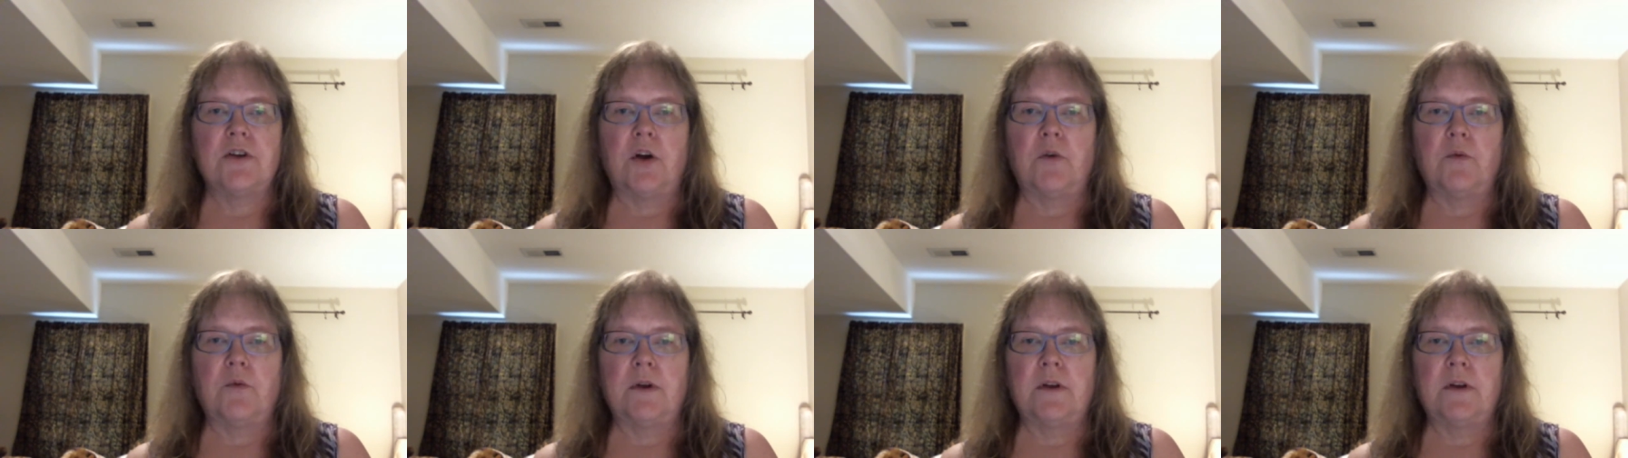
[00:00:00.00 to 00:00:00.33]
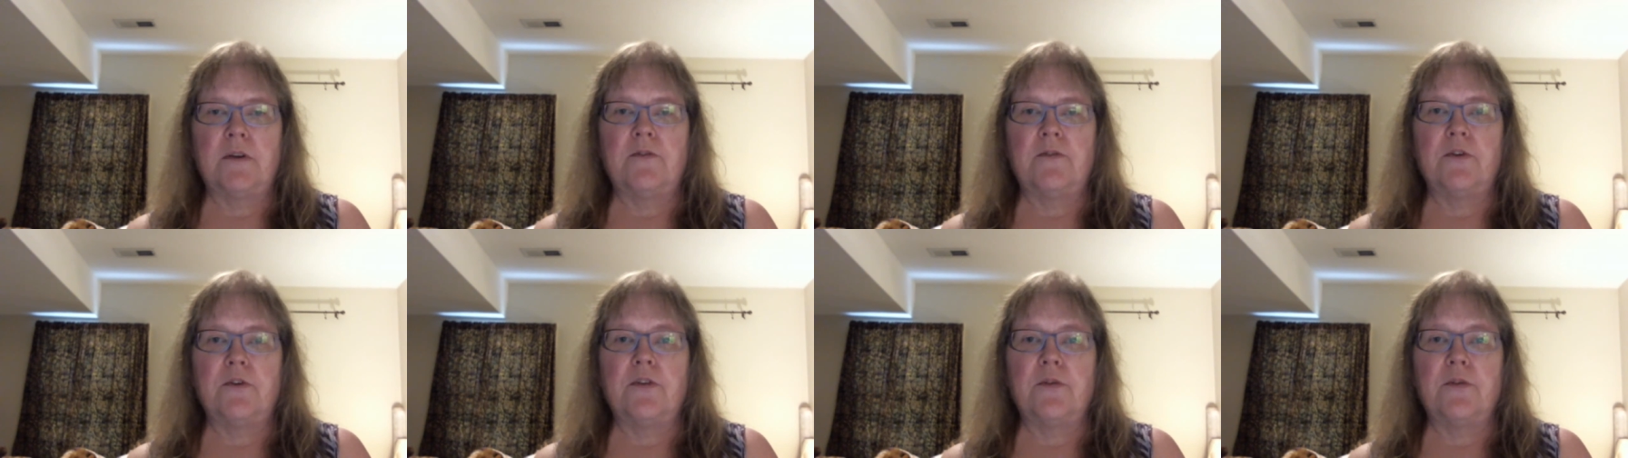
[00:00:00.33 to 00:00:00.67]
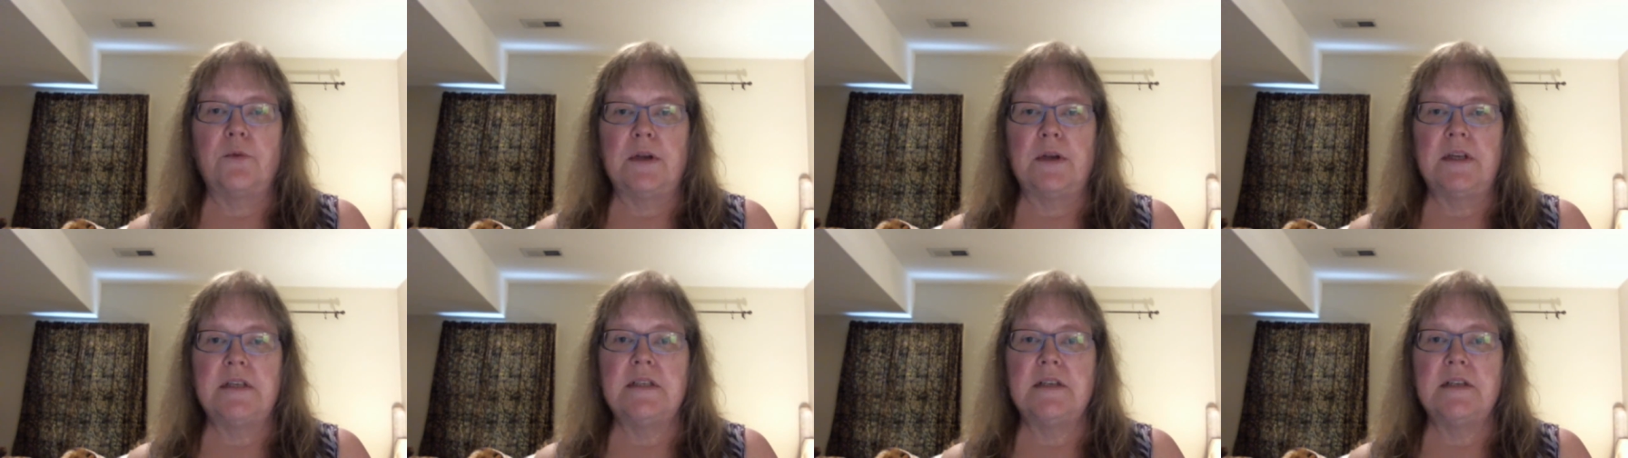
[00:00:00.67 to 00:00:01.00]
are written for
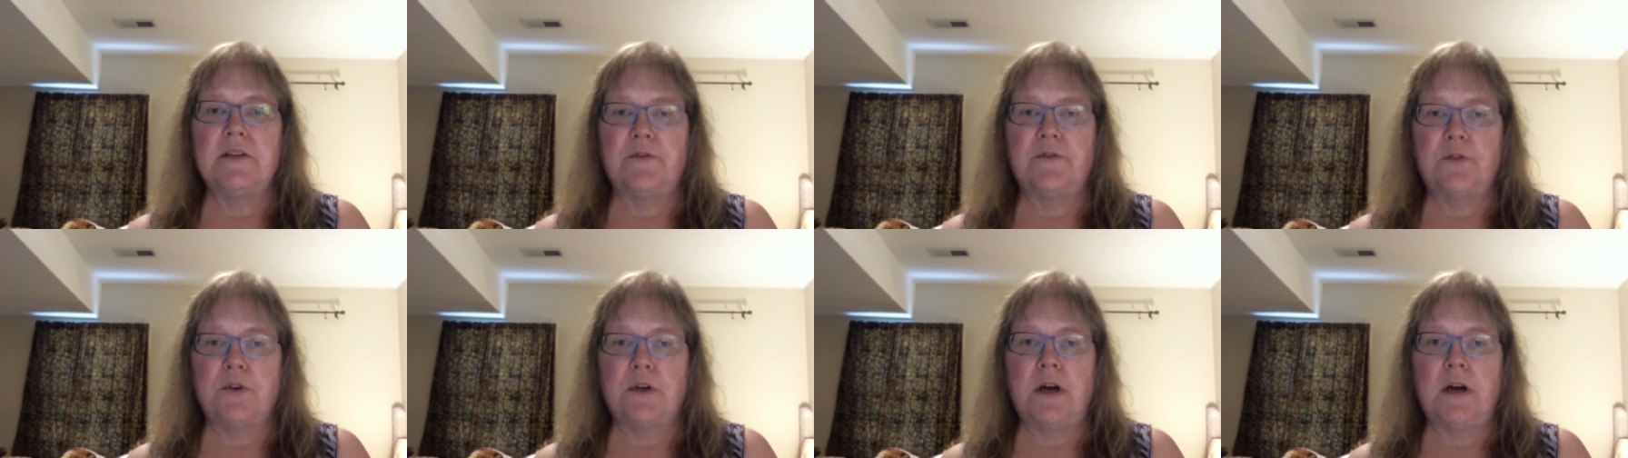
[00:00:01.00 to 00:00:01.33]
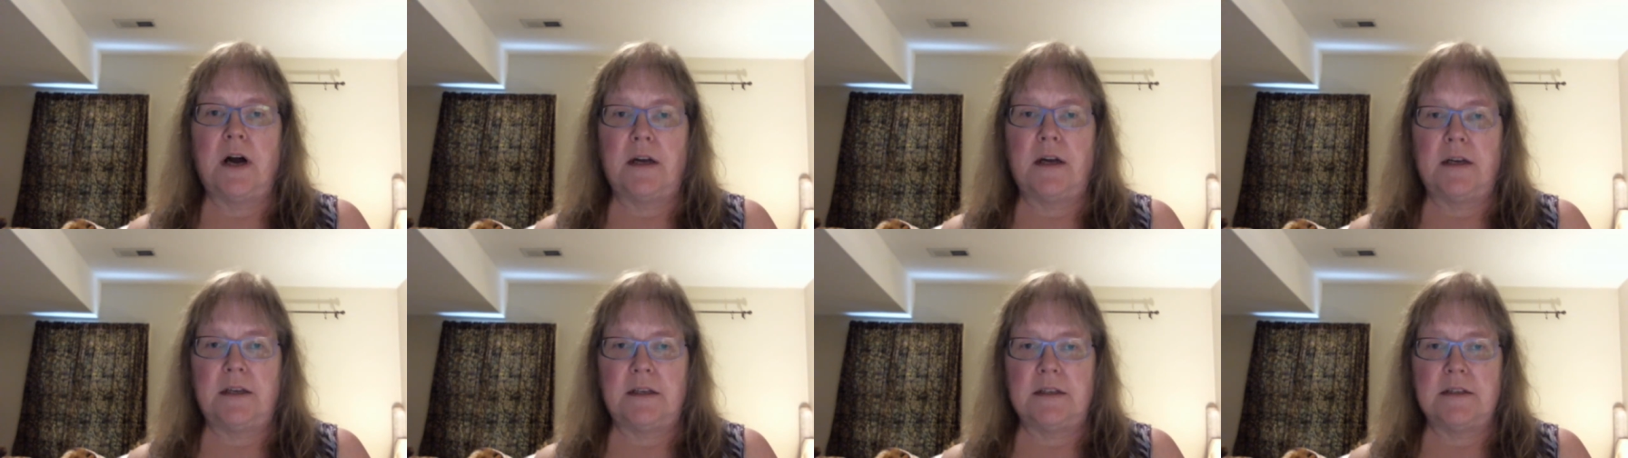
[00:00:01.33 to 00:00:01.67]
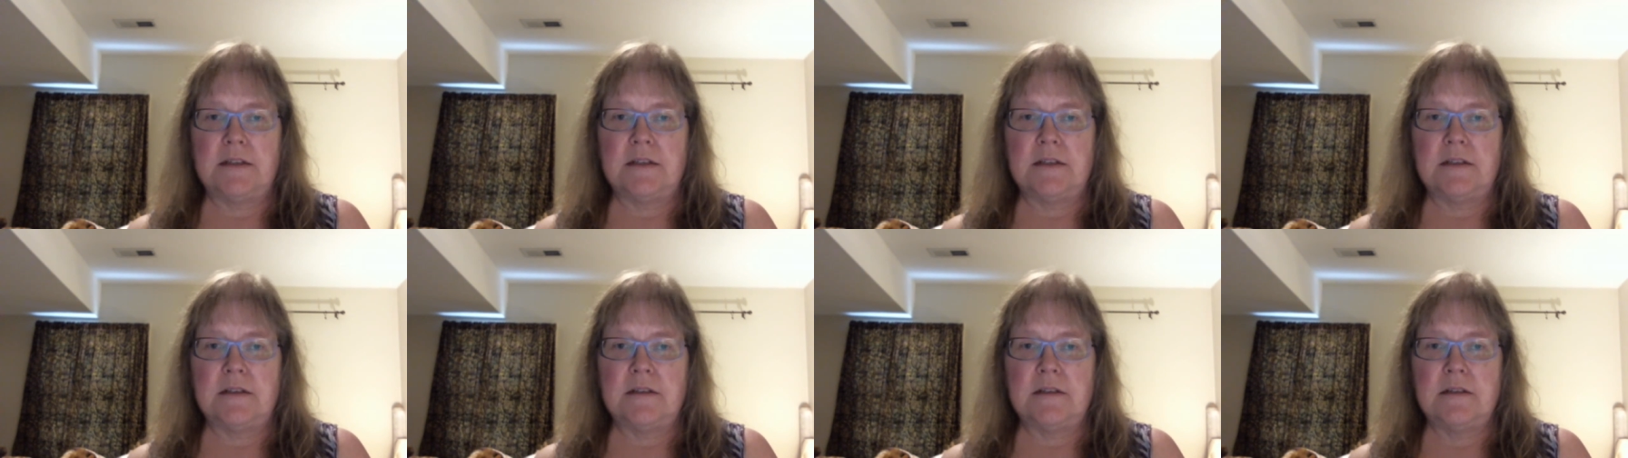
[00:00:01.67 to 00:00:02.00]
three different
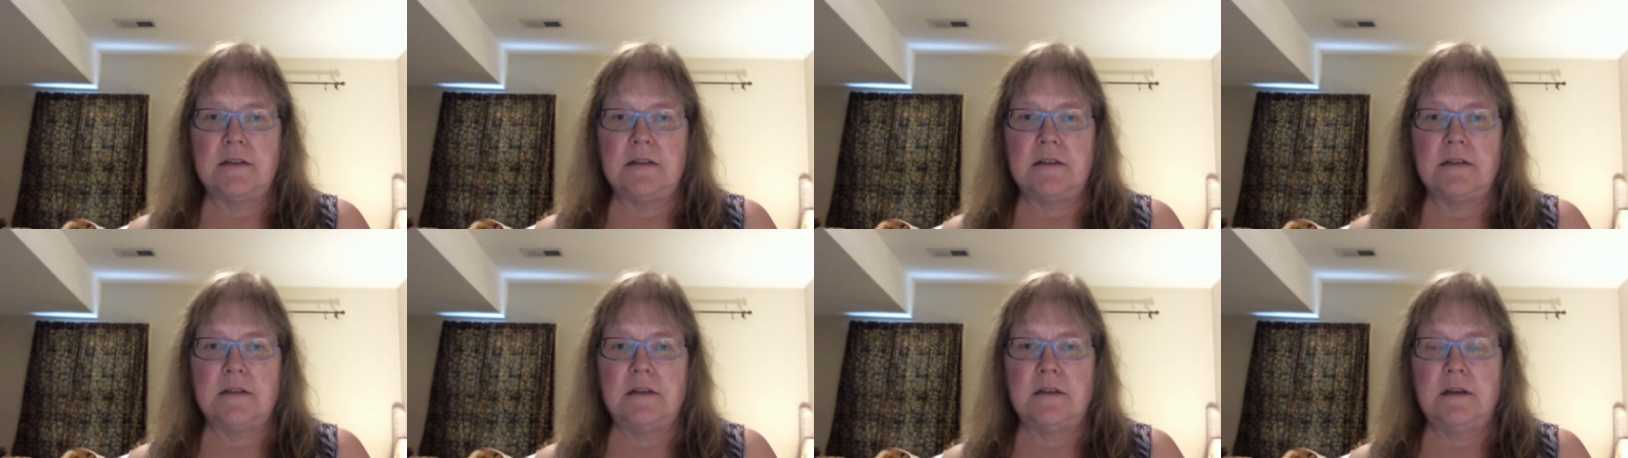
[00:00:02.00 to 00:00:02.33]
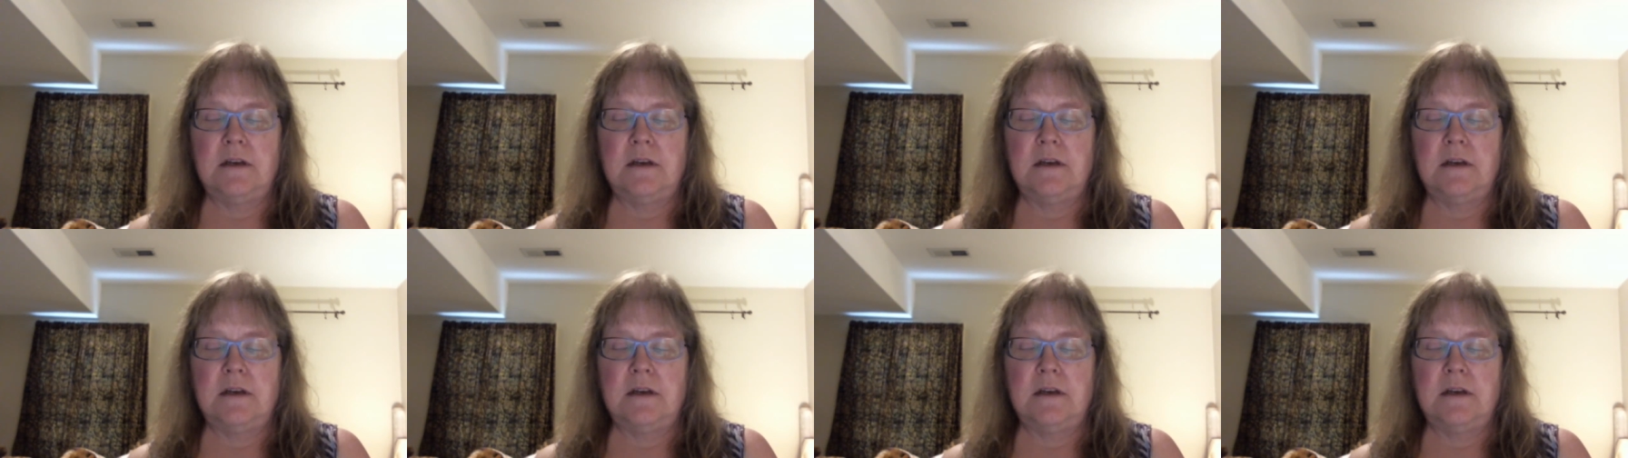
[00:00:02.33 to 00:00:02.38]
audiences,